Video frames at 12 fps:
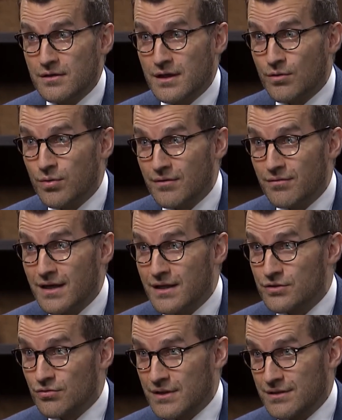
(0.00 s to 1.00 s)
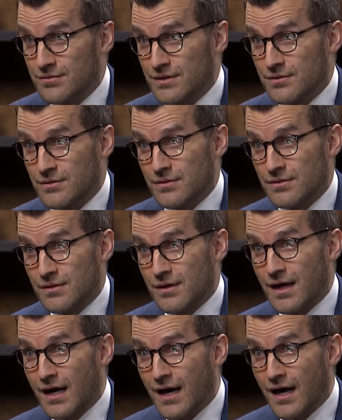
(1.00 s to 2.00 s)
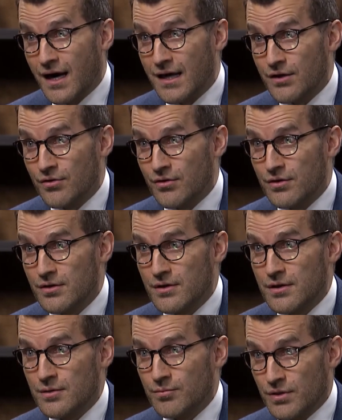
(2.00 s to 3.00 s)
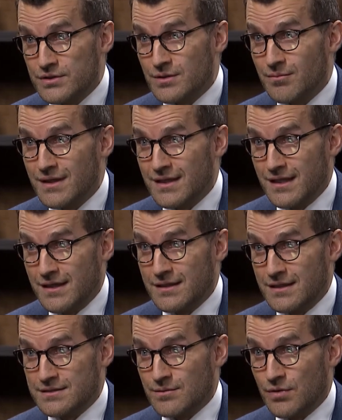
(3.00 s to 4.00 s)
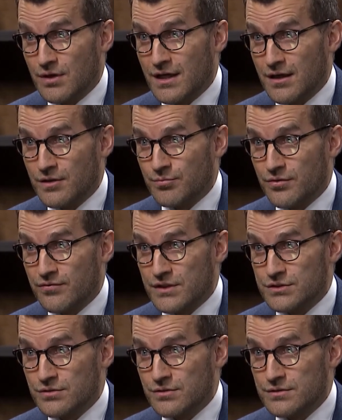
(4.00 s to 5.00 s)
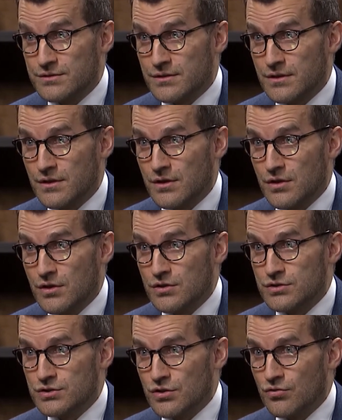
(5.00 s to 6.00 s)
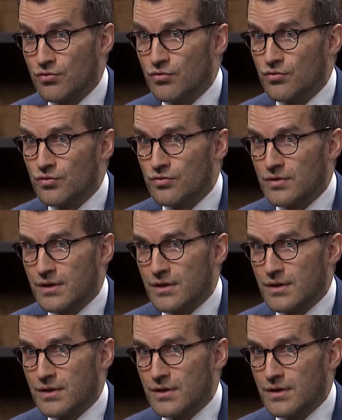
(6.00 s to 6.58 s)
equivalent or even higher possibly than it is among health professionals. Wow. So